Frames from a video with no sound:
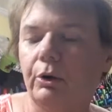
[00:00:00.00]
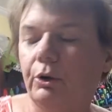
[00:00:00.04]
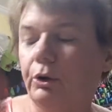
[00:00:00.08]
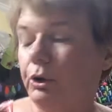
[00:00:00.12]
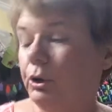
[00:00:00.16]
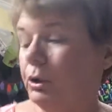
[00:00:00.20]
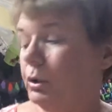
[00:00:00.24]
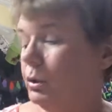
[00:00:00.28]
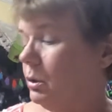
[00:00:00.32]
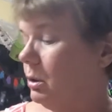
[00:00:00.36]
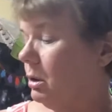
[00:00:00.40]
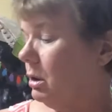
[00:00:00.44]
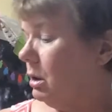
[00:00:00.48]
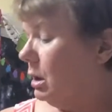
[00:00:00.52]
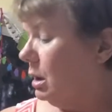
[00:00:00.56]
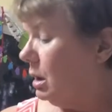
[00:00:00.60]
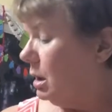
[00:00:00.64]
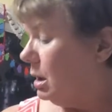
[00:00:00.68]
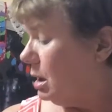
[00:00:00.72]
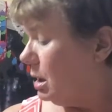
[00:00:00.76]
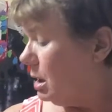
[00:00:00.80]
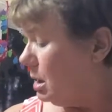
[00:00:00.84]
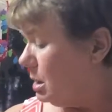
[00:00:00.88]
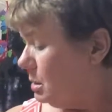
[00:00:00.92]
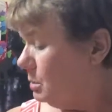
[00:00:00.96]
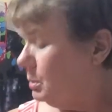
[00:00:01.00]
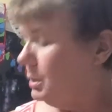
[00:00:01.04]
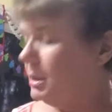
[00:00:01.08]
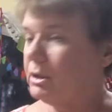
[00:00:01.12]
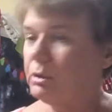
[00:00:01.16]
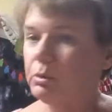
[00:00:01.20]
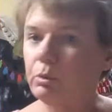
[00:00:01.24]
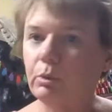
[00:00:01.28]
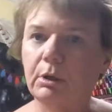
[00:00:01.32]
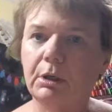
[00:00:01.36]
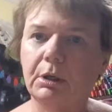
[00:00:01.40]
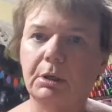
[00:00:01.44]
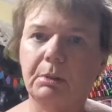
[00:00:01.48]
You always
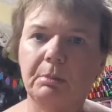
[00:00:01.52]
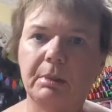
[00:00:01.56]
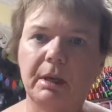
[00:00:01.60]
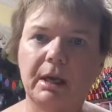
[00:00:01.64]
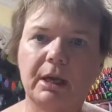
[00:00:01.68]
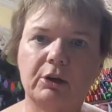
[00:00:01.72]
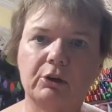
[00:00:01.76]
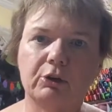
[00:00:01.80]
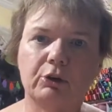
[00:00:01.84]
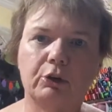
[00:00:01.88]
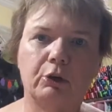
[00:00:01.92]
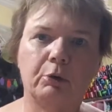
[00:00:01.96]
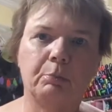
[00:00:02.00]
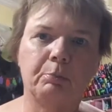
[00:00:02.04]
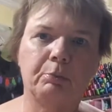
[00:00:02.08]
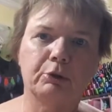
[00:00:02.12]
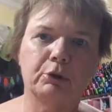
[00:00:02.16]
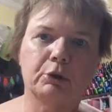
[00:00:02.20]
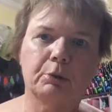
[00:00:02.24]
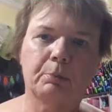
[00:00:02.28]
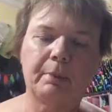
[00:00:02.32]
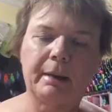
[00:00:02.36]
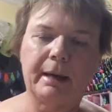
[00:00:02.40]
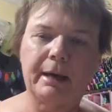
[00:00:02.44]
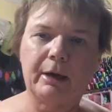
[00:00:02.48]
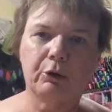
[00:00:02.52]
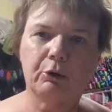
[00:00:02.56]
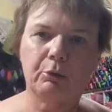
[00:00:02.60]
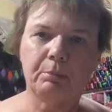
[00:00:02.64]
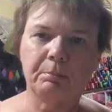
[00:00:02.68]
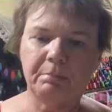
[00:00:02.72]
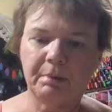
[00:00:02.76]
want to make sure you put your pattern